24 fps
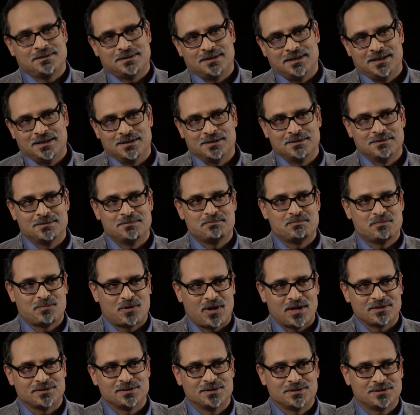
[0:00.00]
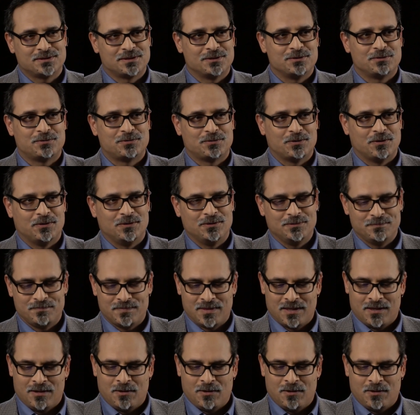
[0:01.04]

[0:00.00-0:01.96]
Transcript: in process control.